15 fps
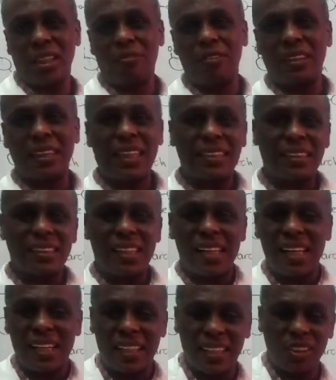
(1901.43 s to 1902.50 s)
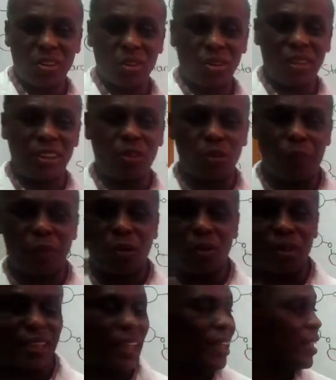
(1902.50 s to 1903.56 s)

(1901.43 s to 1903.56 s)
If it has a ketone, it will be called